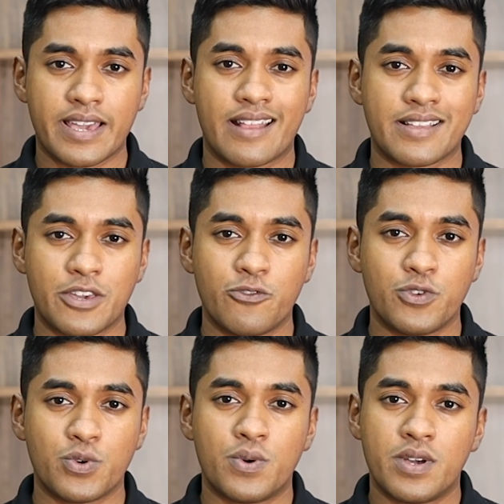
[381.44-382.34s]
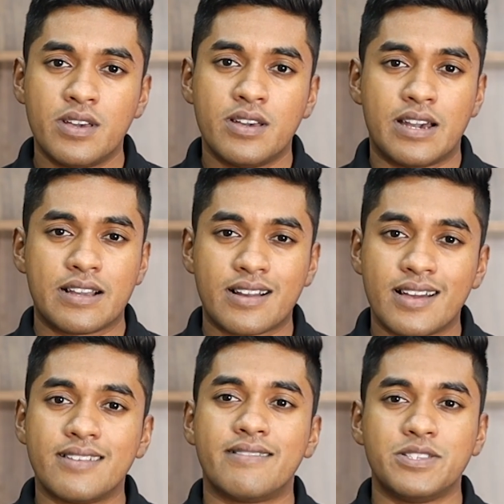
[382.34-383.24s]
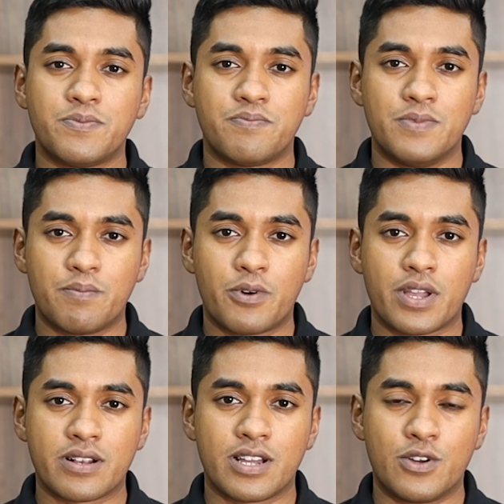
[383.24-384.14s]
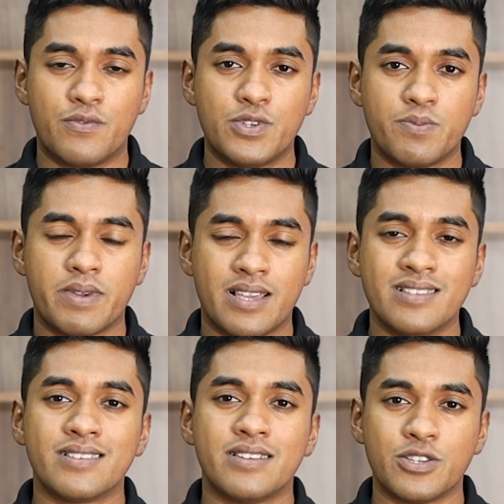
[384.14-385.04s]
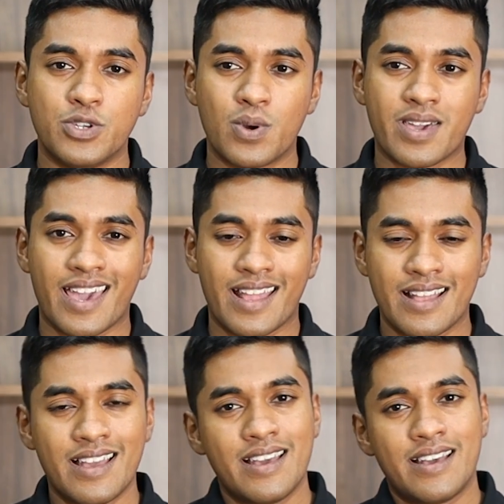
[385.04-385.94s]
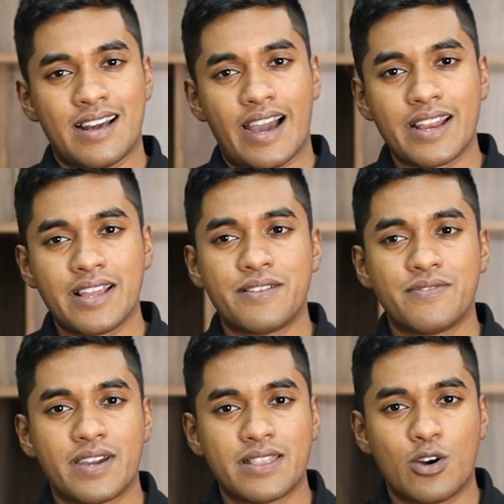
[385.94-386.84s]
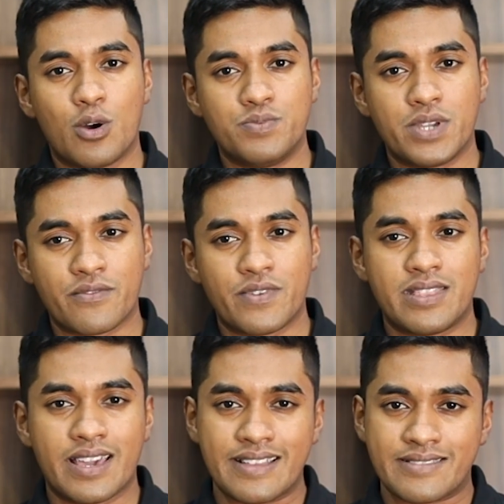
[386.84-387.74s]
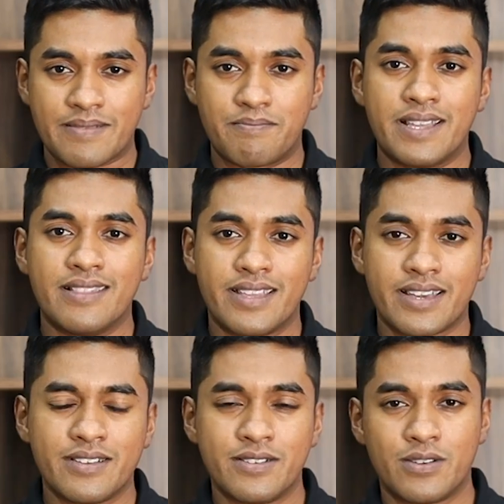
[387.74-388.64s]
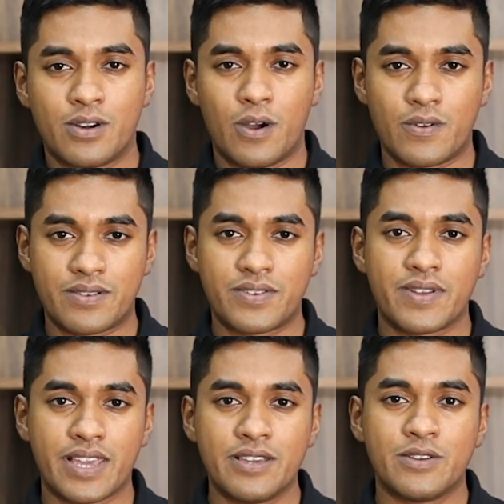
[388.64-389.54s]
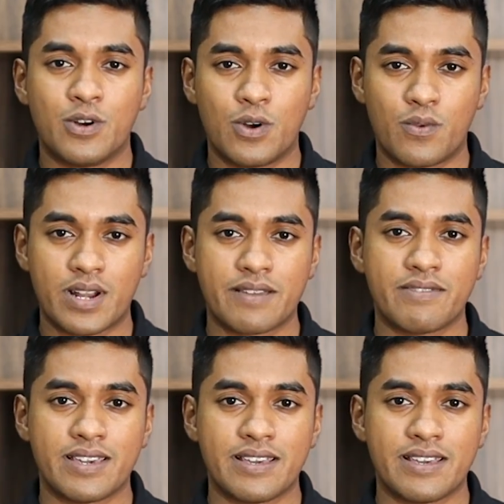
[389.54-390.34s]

can give you a colorized point cloud, which means you can identify the object, whether it's a building or a tree or whatever